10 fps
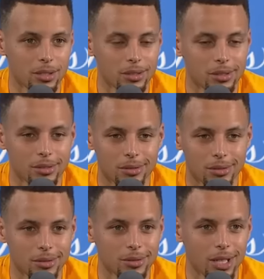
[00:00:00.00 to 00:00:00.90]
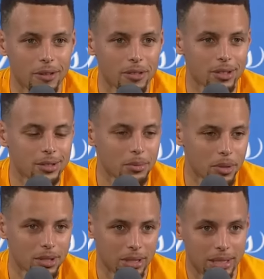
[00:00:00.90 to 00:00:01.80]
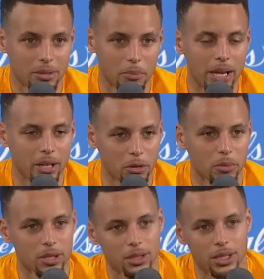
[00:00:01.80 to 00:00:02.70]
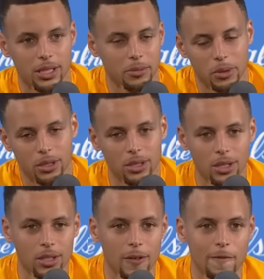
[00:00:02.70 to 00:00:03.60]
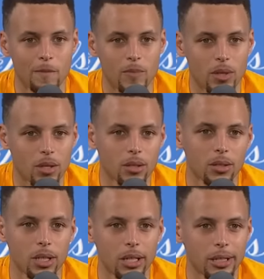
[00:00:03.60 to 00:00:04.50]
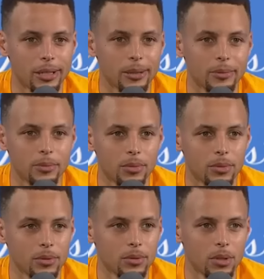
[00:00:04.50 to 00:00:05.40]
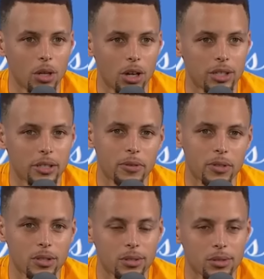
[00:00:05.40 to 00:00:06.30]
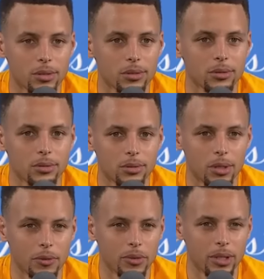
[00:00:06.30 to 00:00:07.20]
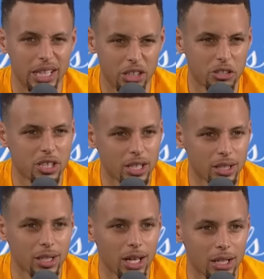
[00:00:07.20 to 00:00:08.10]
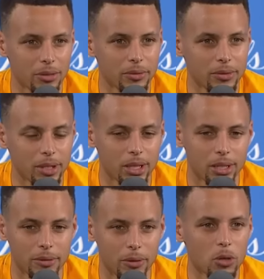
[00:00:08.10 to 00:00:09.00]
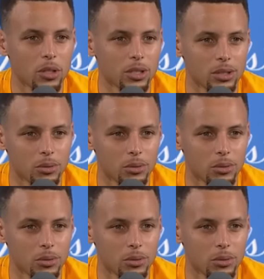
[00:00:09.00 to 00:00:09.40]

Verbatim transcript: Is obviously it's a, it's a, it's a make or miss league, but um, you know our defense of energy and kind of uh, focus